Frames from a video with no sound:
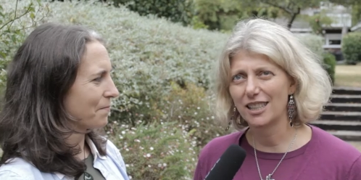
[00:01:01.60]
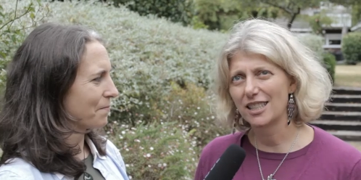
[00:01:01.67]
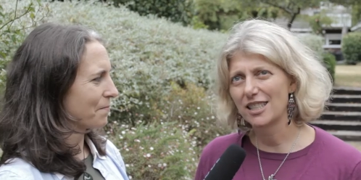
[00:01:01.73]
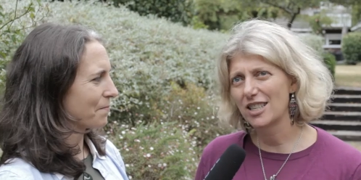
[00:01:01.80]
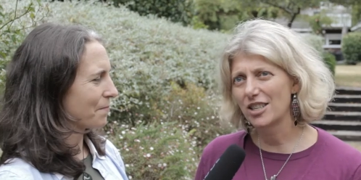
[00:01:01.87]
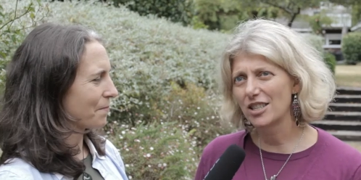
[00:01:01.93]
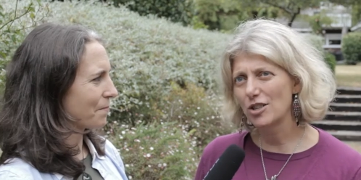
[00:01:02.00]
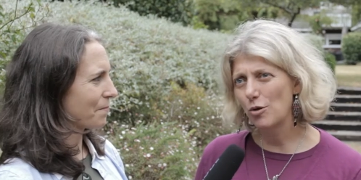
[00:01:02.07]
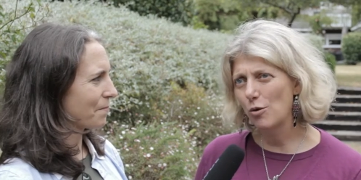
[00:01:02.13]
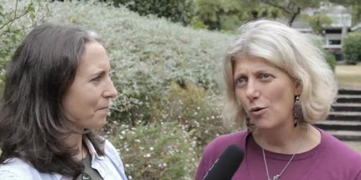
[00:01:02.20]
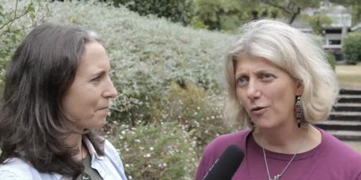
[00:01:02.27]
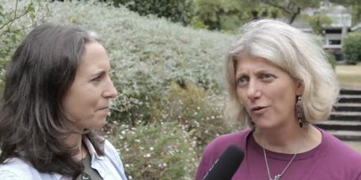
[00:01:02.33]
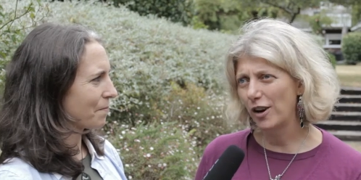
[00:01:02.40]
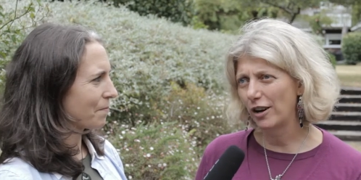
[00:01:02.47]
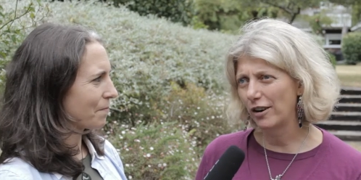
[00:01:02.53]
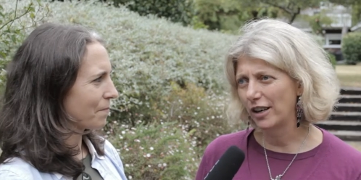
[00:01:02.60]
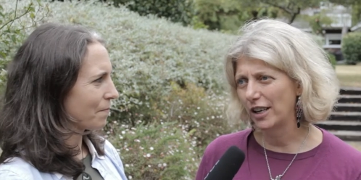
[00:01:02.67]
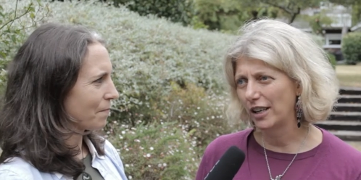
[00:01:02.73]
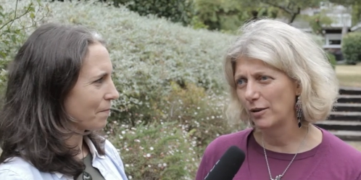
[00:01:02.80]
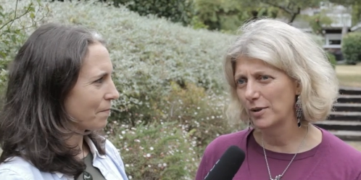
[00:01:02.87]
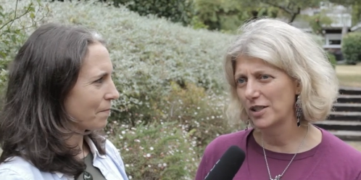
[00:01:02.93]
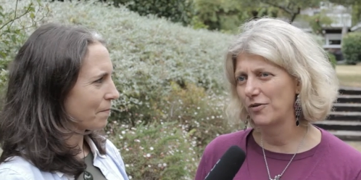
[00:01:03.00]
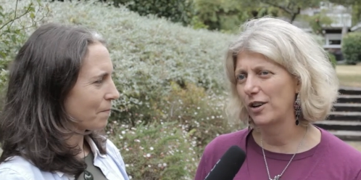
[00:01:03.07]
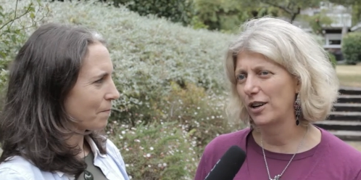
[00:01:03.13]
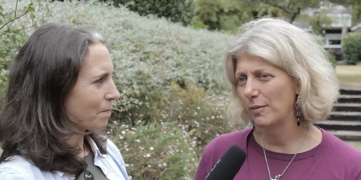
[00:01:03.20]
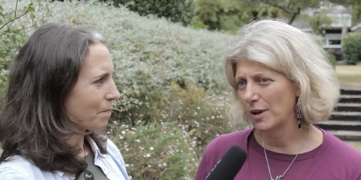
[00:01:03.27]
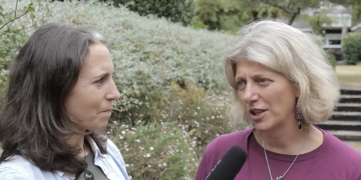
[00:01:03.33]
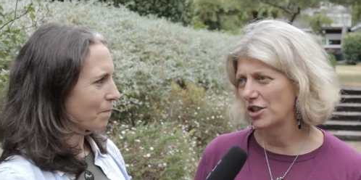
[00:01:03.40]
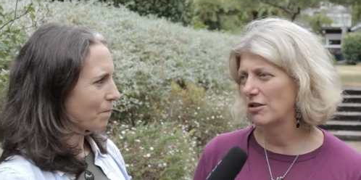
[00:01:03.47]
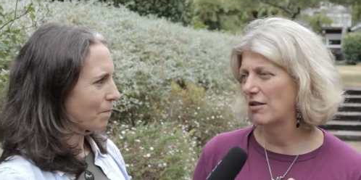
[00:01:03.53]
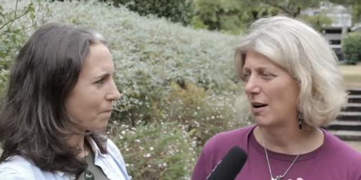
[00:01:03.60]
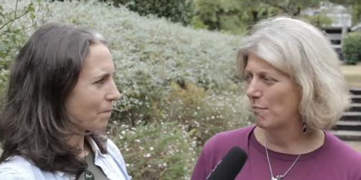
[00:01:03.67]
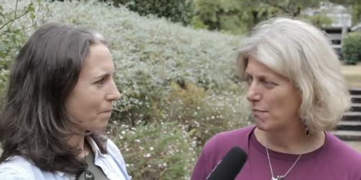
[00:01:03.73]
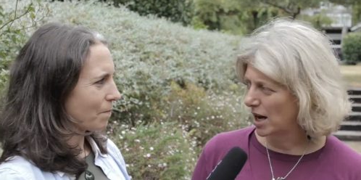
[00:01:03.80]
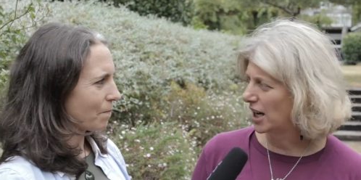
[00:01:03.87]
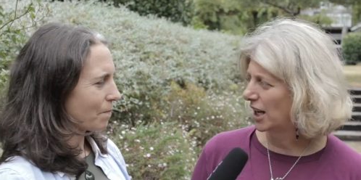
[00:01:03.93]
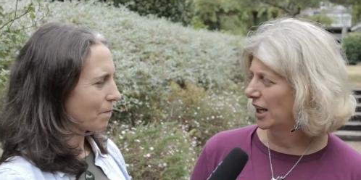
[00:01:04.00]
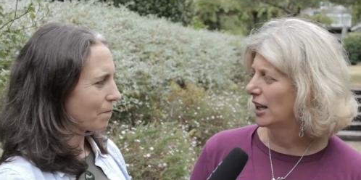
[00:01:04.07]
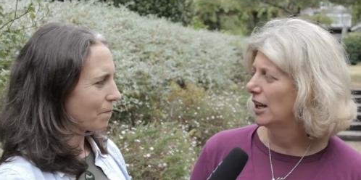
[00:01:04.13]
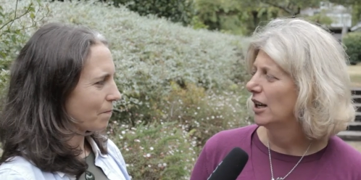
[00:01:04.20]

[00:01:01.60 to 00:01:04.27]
Speaker 1: and it's just all very, it was very much around money.